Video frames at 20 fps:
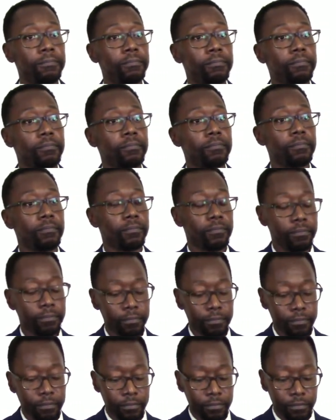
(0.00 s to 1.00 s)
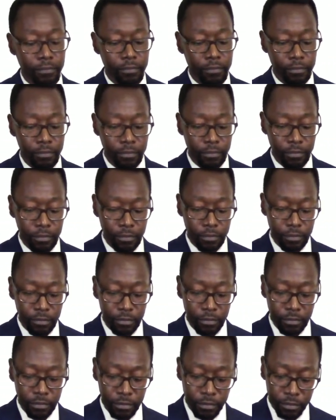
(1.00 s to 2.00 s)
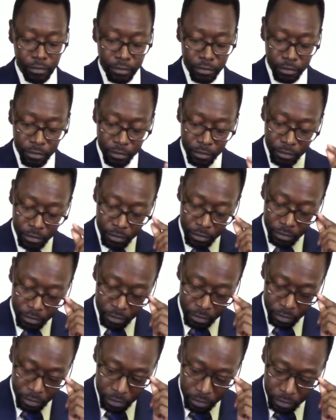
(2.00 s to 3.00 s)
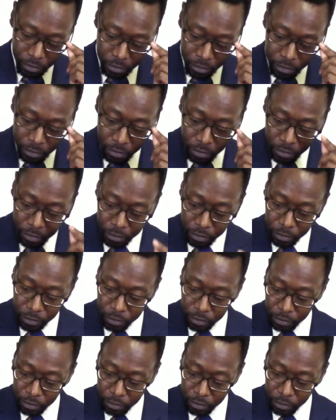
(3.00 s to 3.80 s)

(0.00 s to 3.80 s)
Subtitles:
(silence)